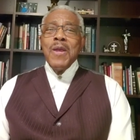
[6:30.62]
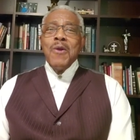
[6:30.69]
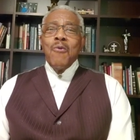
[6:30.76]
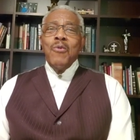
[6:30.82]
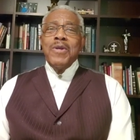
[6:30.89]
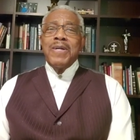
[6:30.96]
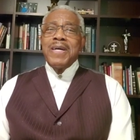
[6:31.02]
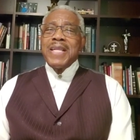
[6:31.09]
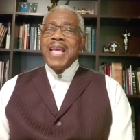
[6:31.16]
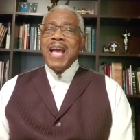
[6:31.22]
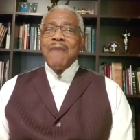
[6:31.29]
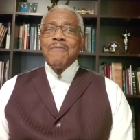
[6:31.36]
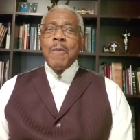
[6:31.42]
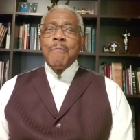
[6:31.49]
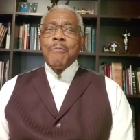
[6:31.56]
we're going to
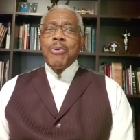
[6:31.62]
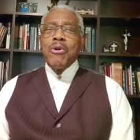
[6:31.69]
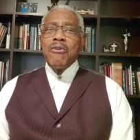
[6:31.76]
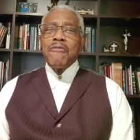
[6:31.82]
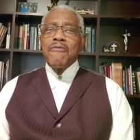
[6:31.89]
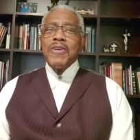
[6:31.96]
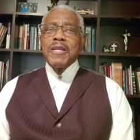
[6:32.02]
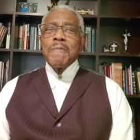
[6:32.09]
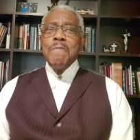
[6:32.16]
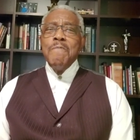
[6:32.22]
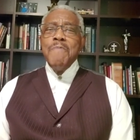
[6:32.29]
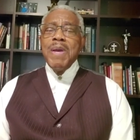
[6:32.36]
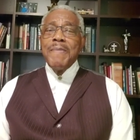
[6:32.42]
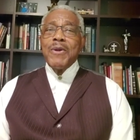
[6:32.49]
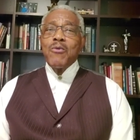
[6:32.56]
have a perfect
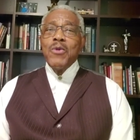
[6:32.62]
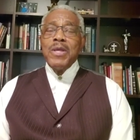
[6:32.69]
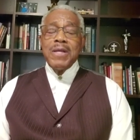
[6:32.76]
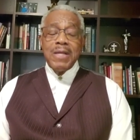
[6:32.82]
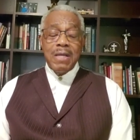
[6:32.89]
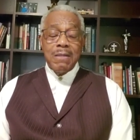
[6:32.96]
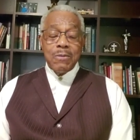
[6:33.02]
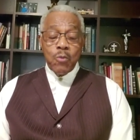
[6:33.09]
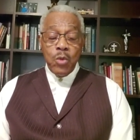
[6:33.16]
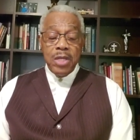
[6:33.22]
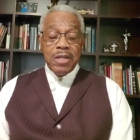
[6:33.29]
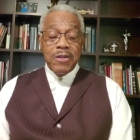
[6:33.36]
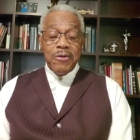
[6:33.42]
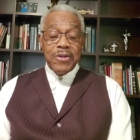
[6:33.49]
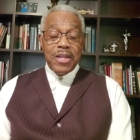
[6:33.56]
memory. again.
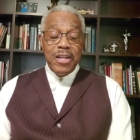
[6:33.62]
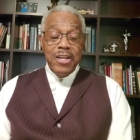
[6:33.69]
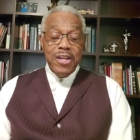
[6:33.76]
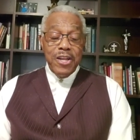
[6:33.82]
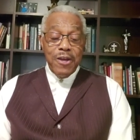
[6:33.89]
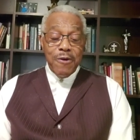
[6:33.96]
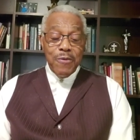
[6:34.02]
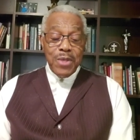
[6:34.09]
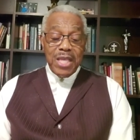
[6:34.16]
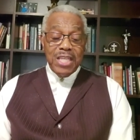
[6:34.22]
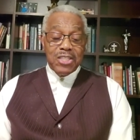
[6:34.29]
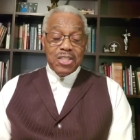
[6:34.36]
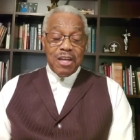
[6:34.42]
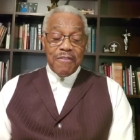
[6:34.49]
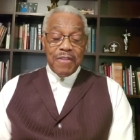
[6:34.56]
We're going to know
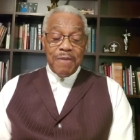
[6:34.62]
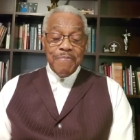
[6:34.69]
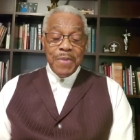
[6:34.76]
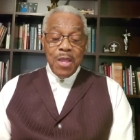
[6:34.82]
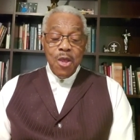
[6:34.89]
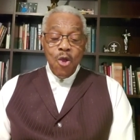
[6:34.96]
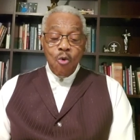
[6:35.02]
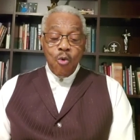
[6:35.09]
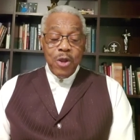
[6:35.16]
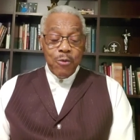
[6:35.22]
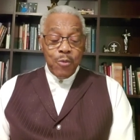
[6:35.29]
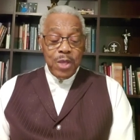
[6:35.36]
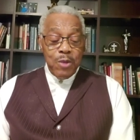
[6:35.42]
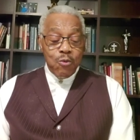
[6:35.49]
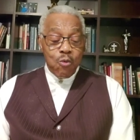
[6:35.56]
each other when
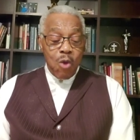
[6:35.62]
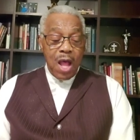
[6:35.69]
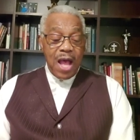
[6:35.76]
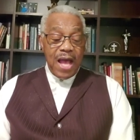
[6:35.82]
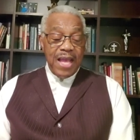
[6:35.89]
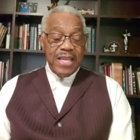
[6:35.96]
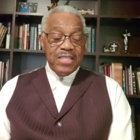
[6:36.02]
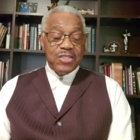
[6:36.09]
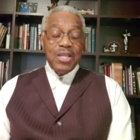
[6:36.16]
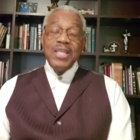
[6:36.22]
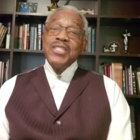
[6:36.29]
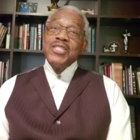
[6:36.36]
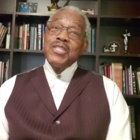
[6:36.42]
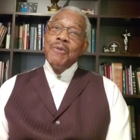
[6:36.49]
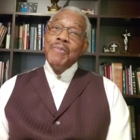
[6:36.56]
we rise
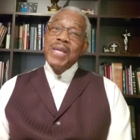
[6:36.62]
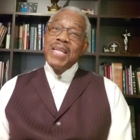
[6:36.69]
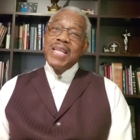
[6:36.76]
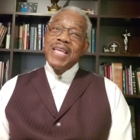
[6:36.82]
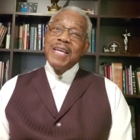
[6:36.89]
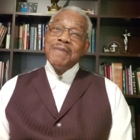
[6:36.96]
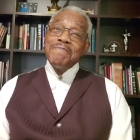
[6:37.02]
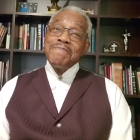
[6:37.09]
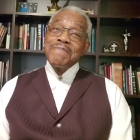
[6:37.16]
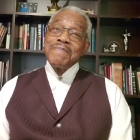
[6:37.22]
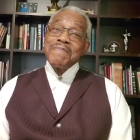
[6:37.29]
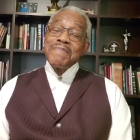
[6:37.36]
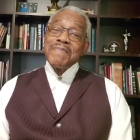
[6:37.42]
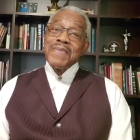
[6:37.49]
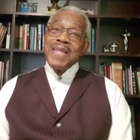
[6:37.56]
to meet him.
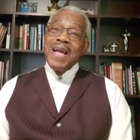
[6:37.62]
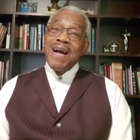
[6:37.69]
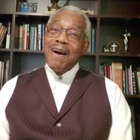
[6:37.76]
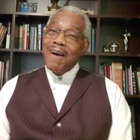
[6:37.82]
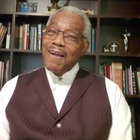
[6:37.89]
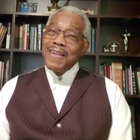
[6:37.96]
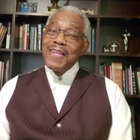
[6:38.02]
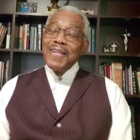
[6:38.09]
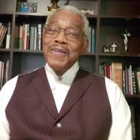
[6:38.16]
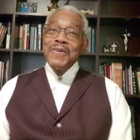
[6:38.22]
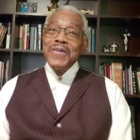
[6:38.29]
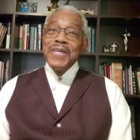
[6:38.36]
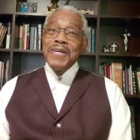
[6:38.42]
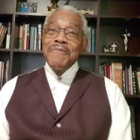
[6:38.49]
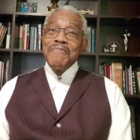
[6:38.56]

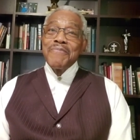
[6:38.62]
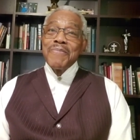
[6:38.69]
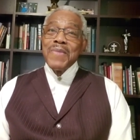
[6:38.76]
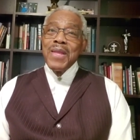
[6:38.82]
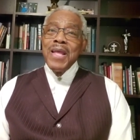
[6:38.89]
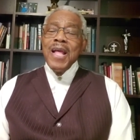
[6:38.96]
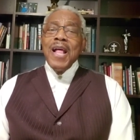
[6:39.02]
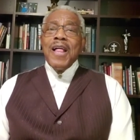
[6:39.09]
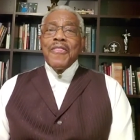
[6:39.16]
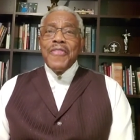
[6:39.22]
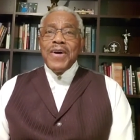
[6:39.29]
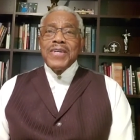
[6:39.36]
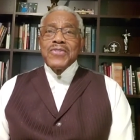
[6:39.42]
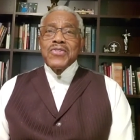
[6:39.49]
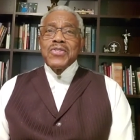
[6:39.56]
Hallelujah.
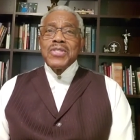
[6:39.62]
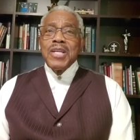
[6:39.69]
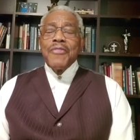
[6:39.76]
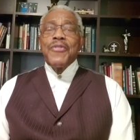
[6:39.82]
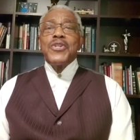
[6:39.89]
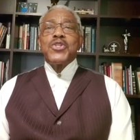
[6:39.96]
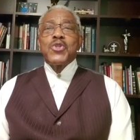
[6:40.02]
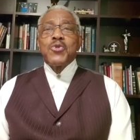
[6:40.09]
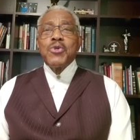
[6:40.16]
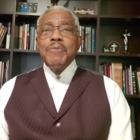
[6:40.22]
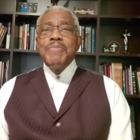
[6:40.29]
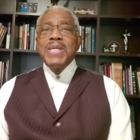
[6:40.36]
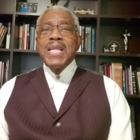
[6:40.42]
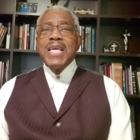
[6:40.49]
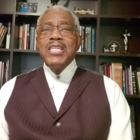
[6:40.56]
Thus, the
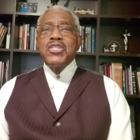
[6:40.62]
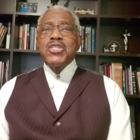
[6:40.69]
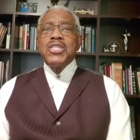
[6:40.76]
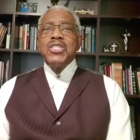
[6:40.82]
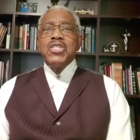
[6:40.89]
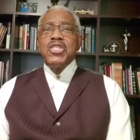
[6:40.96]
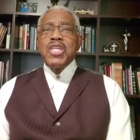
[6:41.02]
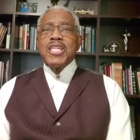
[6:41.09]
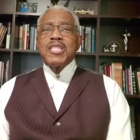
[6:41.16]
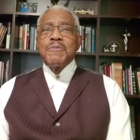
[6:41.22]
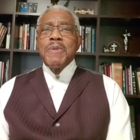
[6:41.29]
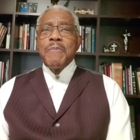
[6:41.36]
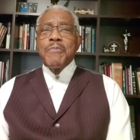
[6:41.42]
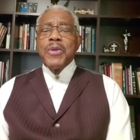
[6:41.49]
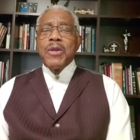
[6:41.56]
tribulation
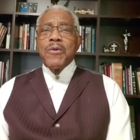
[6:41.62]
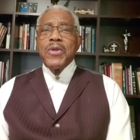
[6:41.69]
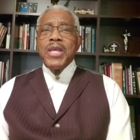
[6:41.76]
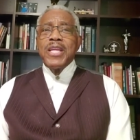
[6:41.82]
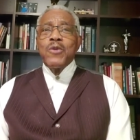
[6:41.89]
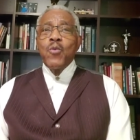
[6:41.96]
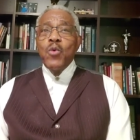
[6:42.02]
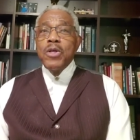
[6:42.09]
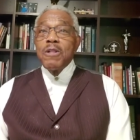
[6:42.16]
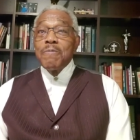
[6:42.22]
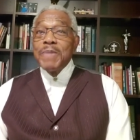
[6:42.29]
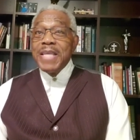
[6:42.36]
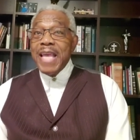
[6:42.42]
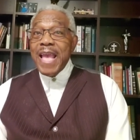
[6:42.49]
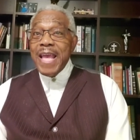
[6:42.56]
judgment period will
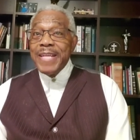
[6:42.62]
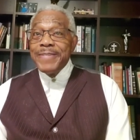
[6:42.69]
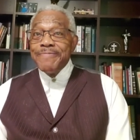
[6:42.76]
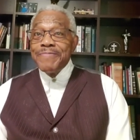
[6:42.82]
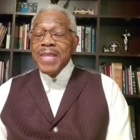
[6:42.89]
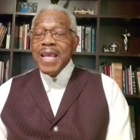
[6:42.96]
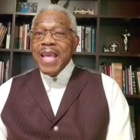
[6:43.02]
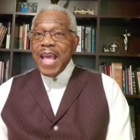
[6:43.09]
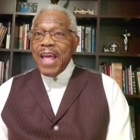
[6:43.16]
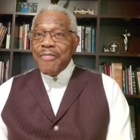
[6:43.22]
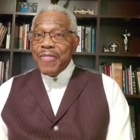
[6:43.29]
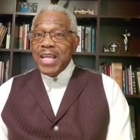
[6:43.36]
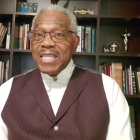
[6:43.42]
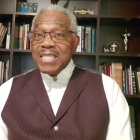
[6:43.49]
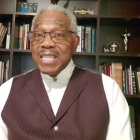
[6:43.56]
begin at
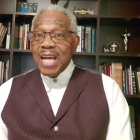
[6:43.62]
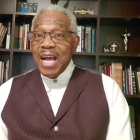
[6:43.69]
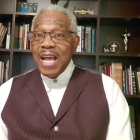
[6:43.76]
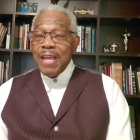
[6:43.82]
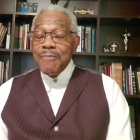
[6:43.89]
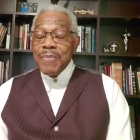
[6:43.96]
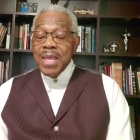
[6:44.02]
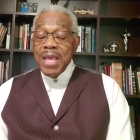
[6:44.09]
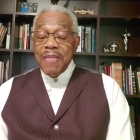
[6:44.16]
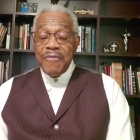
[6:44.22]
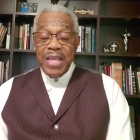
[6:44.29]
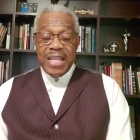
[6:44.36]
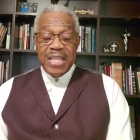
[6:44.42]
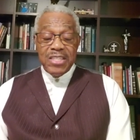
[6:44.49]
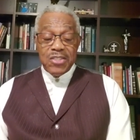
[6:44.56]
that time,
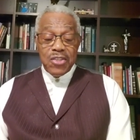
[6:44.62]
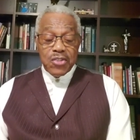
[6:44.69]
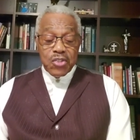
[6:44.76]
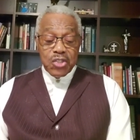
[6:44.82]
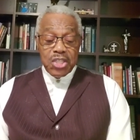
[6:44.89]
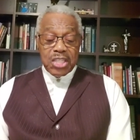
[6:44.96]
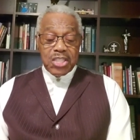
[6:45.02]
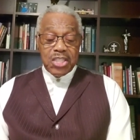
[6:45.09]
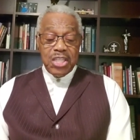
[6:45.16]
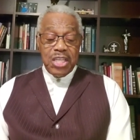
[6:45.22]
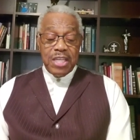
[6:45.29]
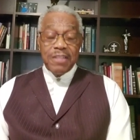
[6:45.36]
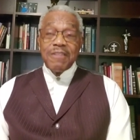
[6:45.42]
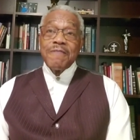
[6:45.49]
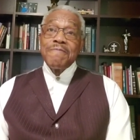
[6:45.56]
that is the 60th,